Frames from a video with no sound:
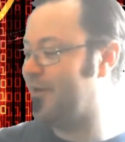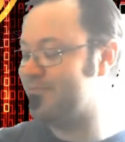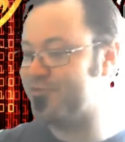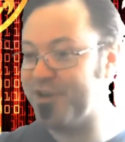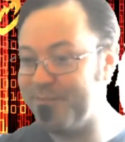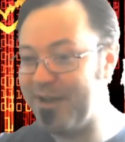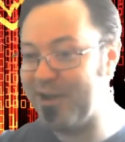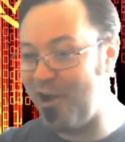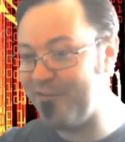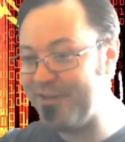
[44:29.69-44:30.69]
I'm drinking my
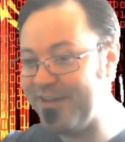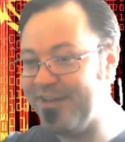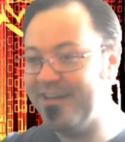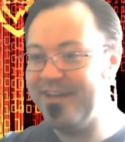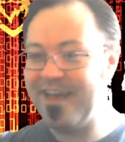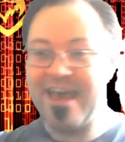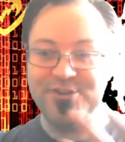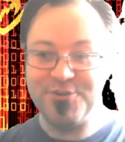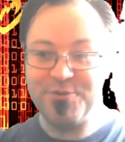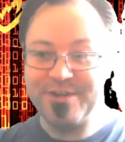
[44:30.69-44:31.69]
coffee
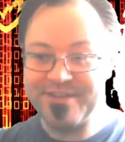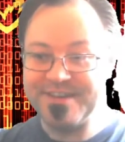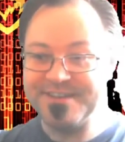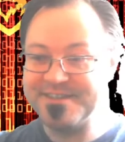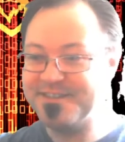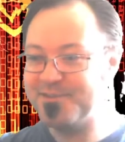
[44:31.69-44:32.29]
and doing this.